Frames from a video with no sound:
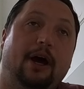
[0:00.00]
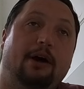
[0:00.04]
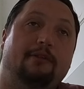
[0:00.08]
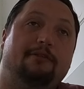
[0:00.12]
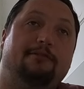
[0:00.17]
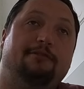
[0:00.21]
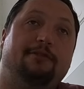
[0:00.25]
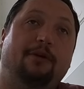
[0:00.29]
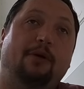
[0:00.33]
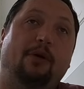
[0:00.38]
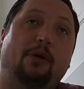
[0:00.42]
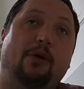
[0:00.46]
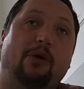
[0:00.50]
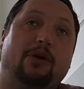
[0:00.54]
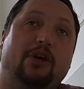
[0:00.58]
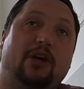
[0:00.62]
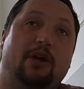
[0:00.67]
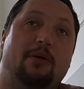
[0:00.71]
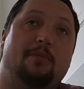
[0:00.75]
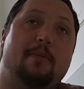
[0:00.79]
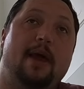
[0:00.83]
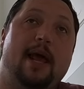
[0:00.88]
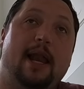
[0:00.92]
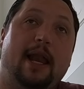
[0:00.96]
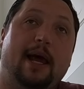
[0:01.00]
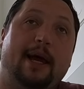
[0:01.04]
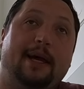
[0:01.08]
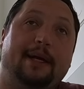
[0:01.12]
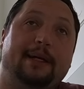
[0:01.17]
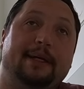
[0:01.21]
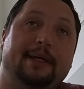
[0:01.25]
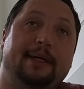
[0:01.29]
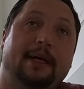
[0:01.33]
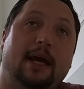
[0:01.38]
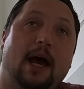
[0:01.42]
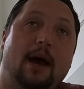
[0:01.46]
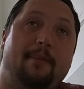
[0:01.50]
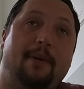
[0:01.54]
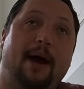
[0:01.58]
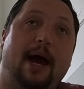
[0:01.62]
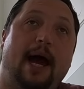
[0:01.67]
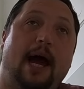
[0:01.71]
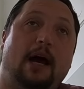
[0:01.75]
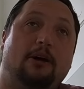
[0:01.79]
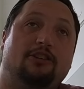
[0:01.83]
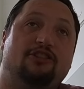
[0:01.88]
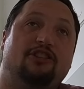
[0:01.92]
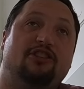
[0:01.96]
for Camilla about
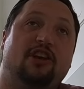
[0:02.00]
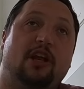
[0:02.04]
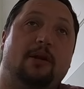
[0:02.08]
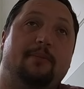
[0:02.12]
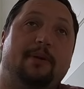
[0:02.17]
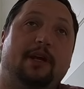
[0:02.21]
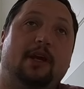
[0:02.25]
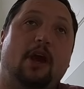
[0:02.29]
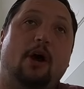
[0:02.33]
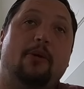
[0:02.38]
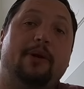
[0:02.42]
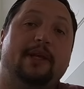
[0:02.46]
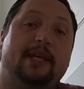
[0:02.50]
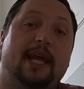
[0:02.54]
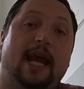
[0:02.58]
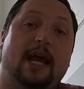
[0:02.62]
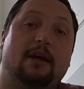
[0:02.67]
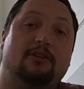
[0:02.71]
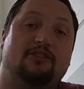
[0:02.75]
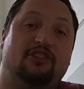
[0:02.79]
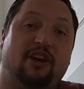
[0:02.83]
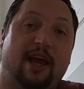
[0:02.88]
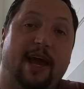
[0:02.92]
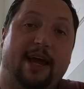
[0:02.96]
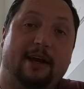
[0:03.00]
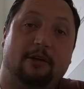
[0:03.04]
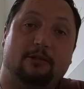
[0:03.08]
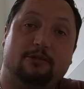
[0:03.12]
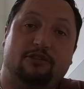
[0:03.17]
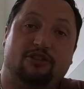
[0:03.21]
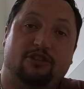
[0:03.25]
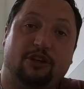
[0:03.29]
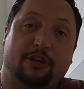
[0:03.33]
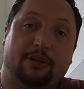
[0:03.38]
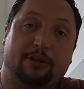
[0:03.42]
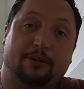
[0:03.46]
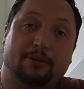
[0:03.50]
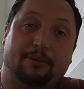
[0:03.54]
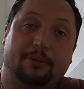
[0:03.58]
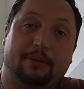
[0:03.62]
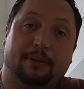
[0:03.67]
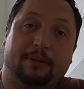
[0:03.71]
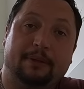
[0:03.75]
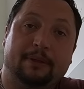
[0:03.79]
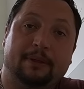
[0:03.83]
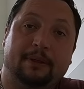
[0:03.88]
how she's going to be going down to hell soon.